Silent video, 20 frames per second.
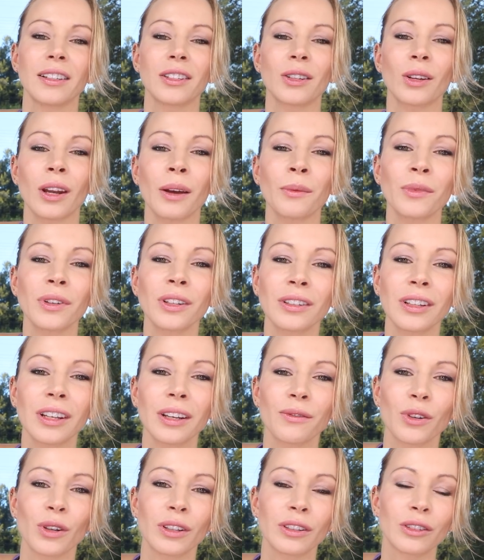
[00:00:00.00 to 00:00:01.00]
So now I'm gonna
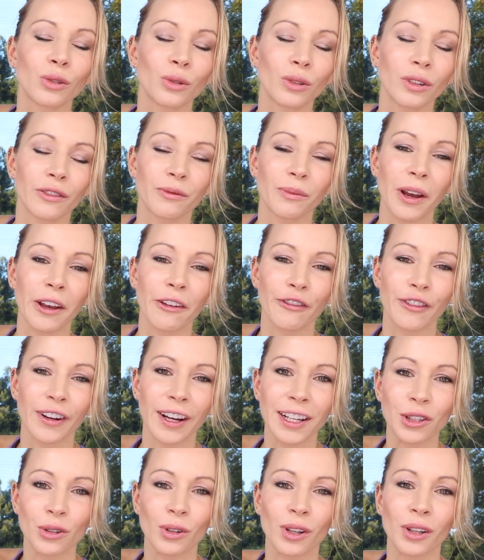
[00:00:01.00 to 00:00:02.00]
give you a tour of my
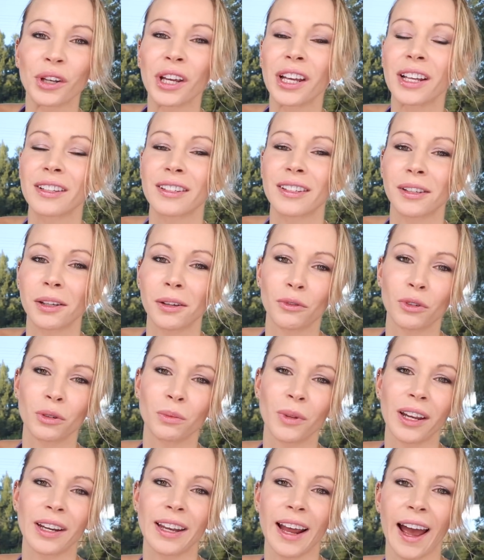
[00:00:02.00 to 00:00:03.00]
fridge so that you can see what
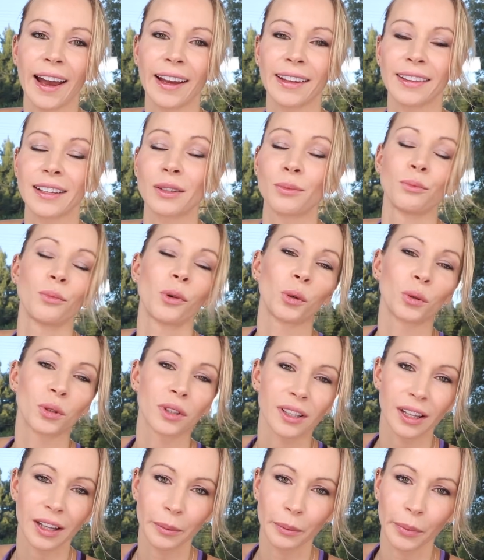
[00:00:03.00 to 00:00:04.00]
my diet is
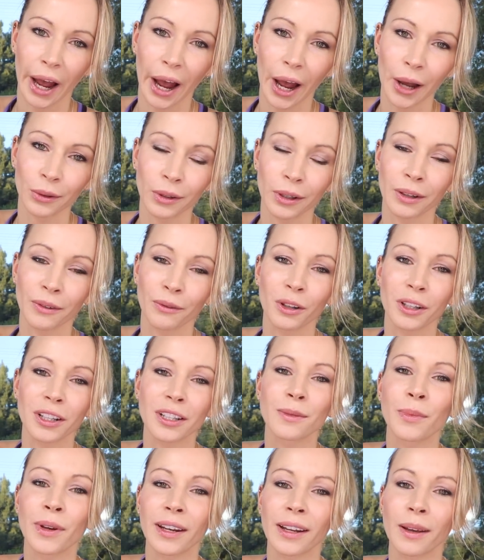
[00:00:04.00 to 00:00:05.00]
mostly about and what
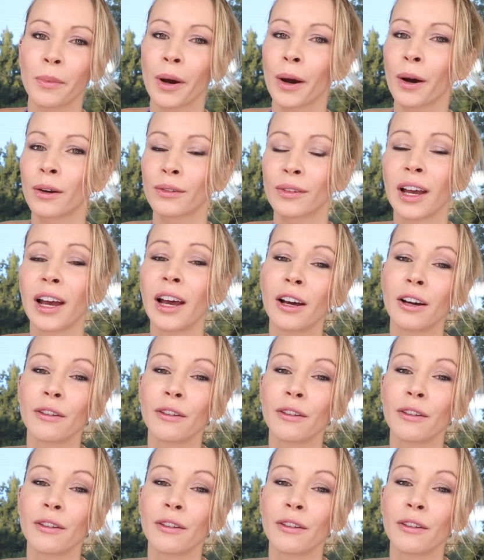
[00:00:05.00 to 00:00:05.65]
it's been about